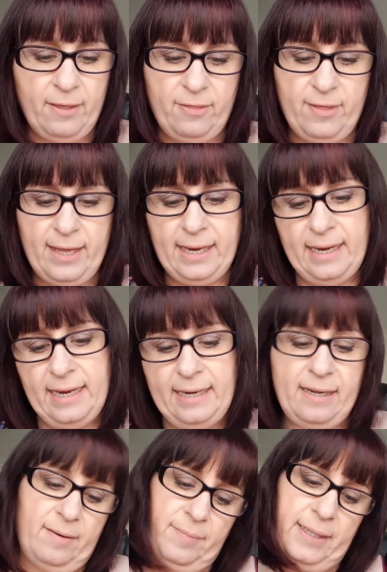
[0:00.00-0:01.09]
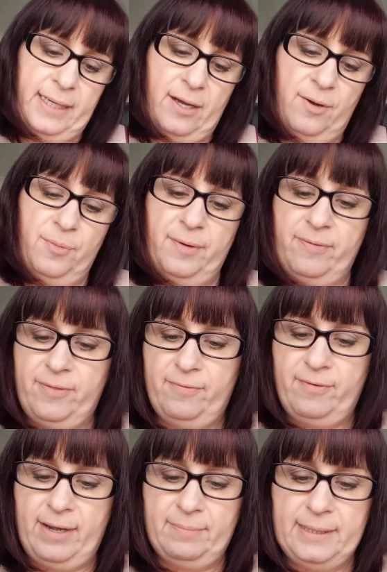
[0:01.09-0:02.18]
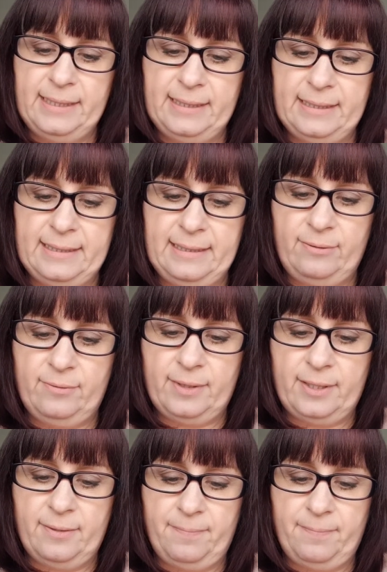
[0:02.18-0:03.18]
Then I'm going to go with the Wrapped in Silk.